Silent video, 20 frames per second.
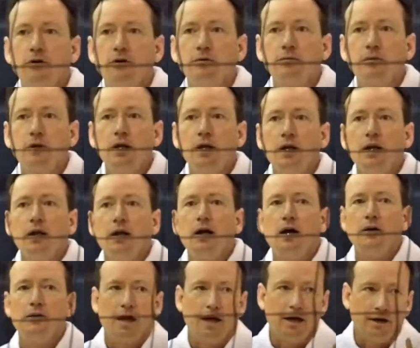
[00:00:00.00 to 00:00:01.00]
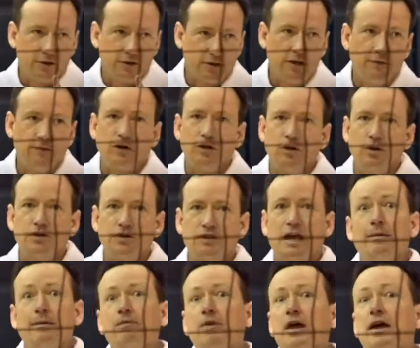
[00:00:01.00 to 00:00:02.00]
at our best capabilities, that we can
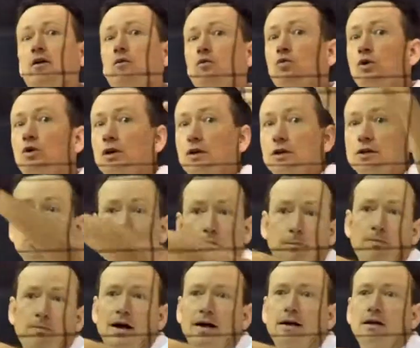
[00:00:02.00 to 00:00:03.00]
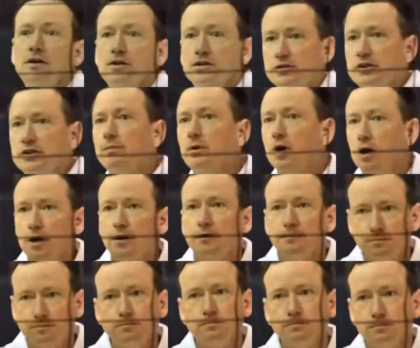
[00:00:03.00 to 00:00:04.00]
compete with anybody. And so we
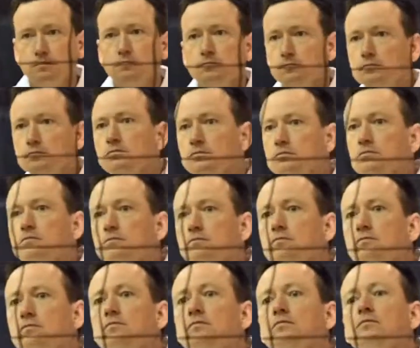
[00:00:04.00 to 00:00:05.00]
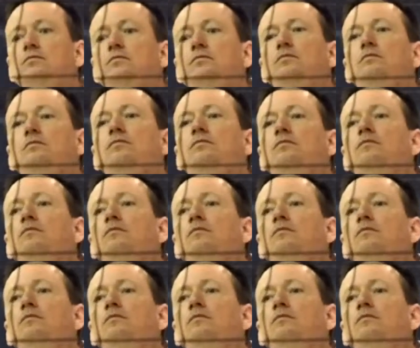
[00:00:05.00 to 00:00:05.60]
don't put a lot of emphasis on one match over